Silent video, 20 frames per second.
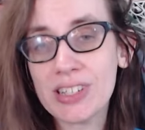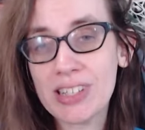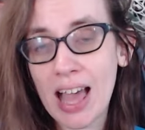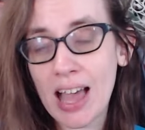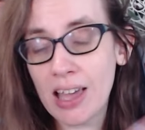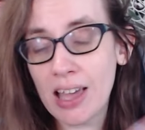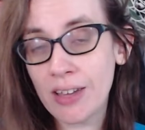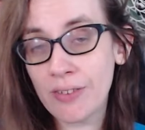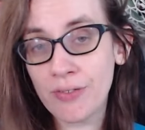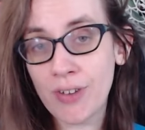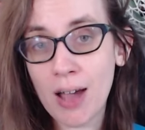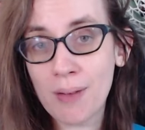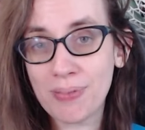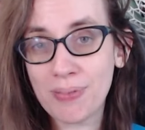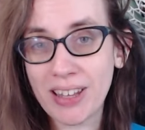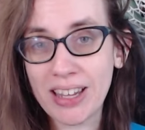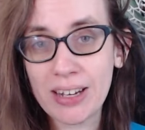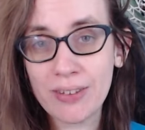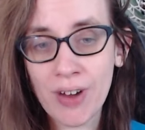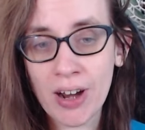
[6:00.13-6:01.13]
I have not
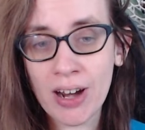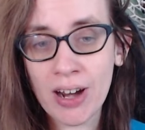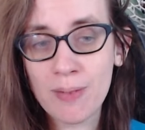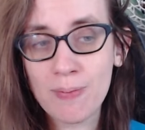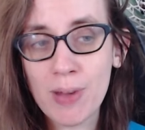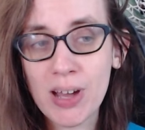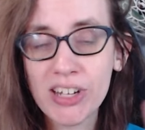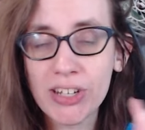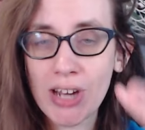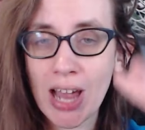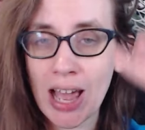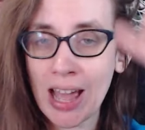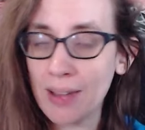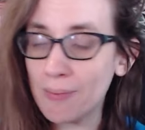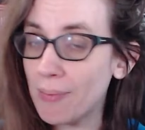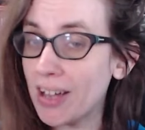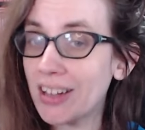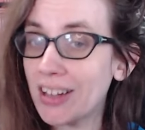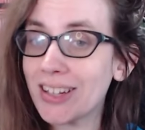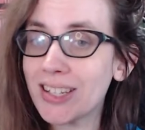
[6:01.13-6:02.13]
played very much.
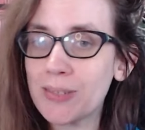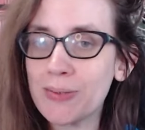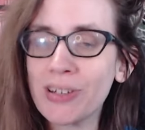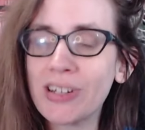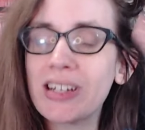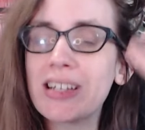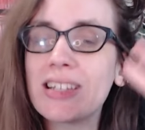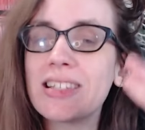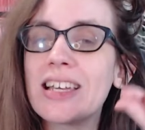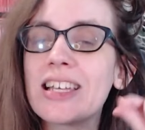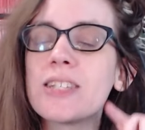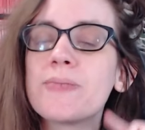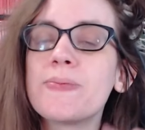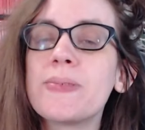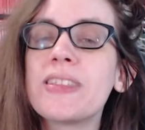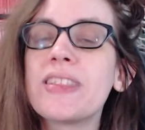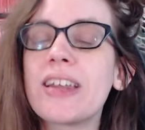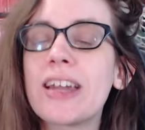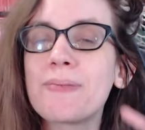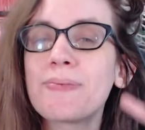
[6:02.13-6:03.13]
My experience has
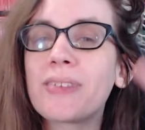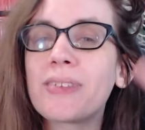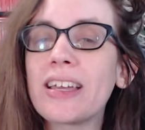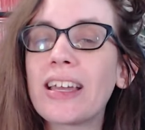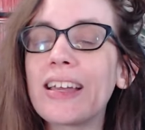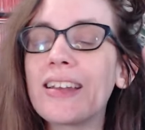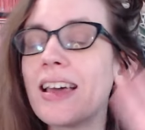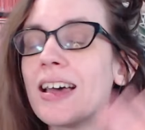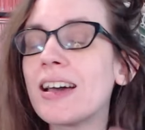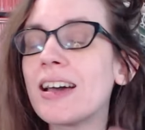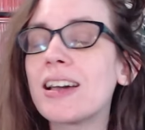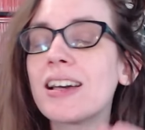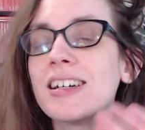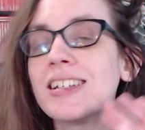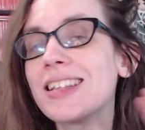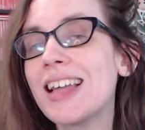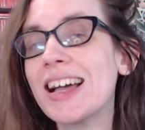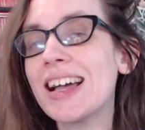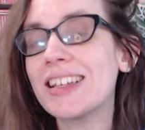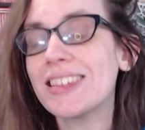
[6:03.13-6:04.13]
been that I played a
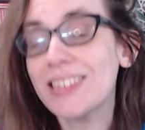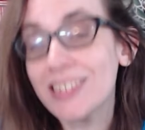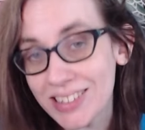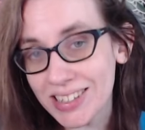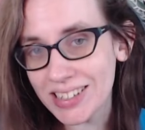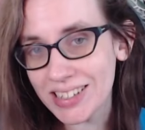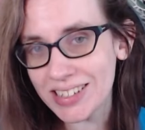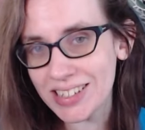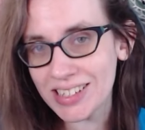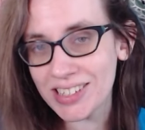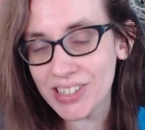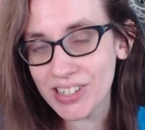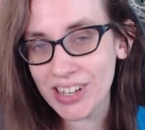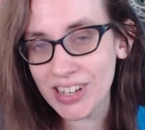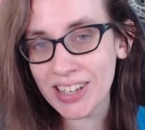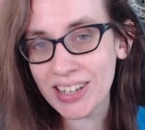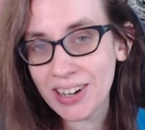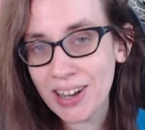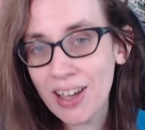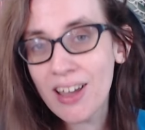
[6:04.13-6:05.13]
collector's
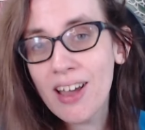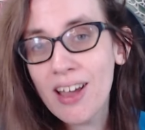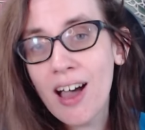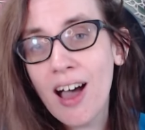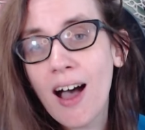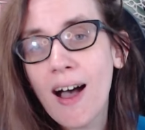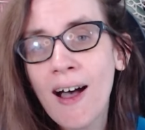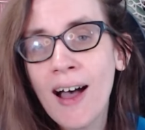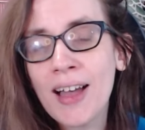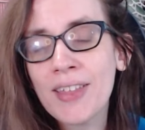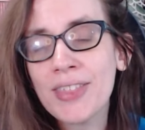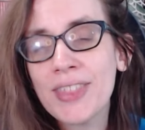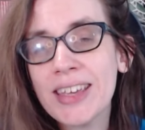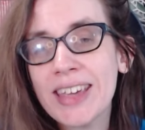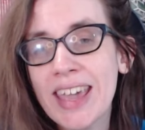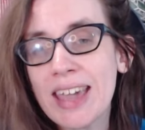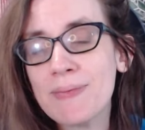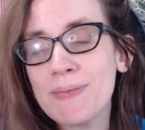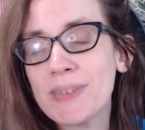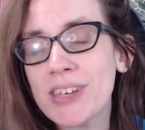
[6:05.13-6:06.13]
edition on the
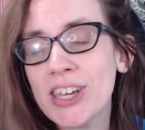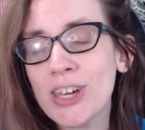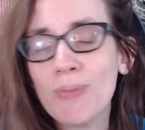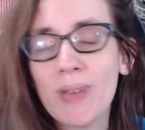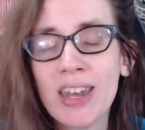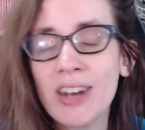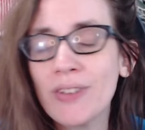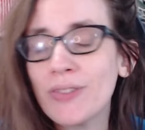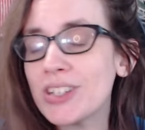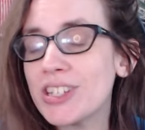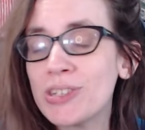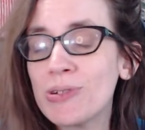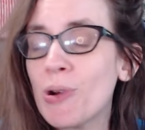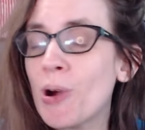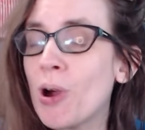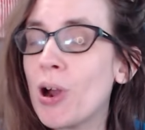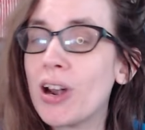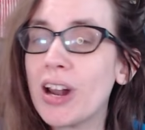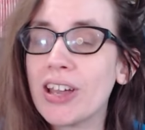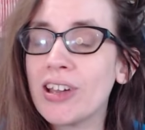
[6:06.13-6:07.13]
GameCube, and it was too
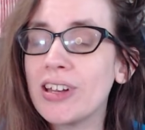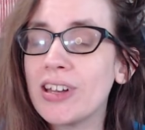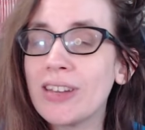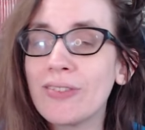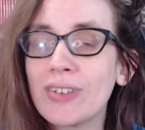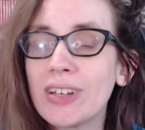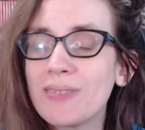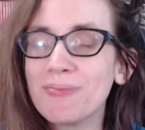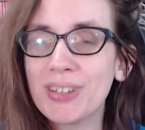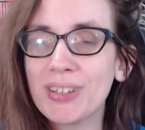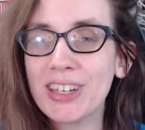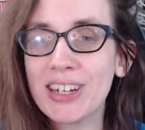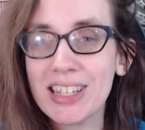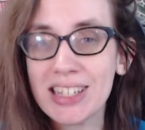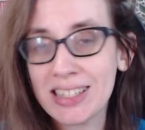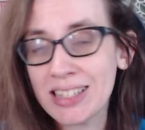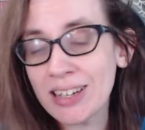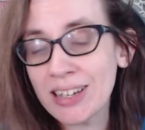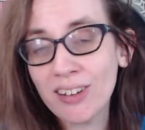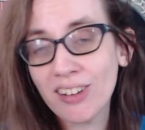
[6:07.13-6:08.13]
hard. I couldn't even complete a
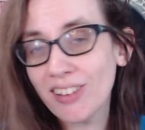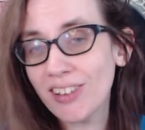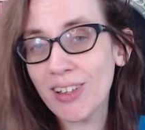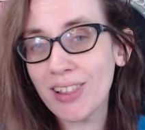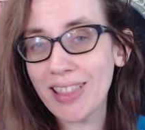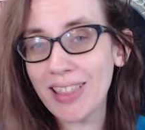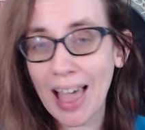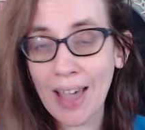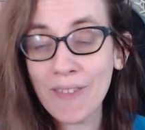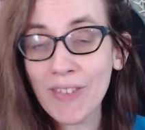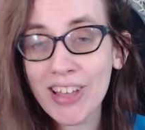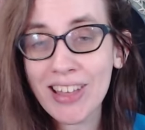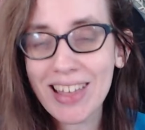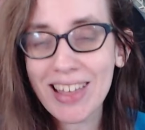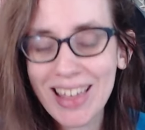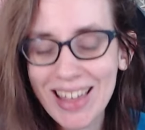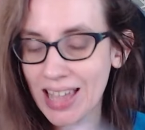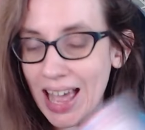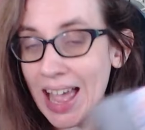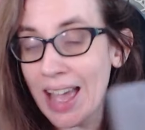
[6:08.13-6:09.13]
single level.
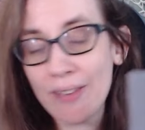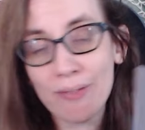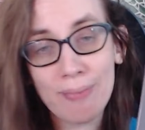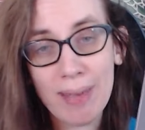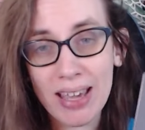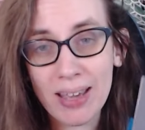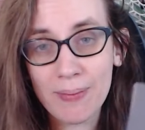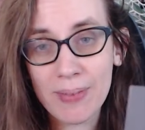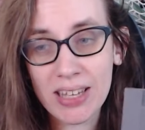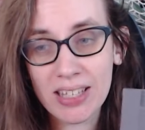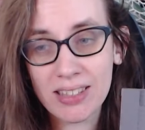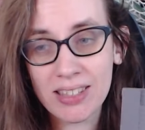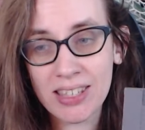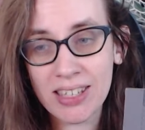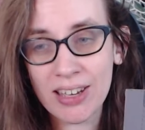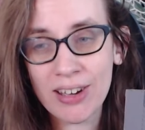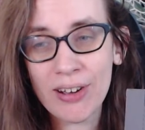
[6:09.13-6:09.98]
I have Mega Man 2